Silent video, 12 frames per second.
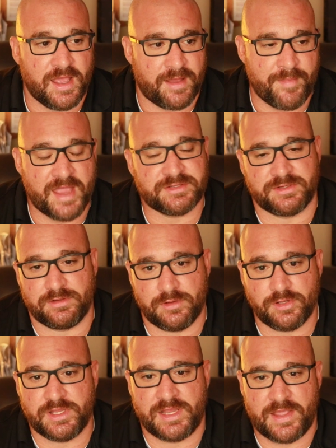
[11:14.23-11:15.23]
I'm actually
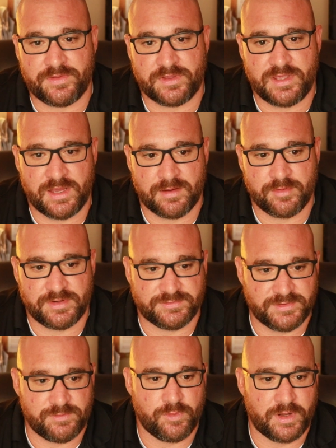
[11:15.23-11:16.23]
looking at the camera to
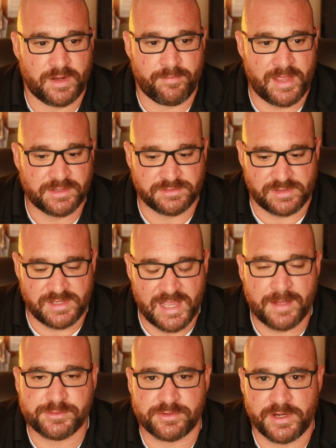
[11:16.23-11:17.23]
see what I'm actually
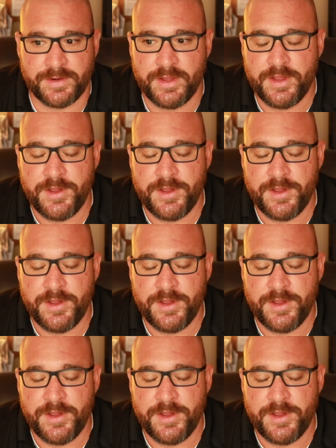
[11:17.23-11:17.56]
capturing.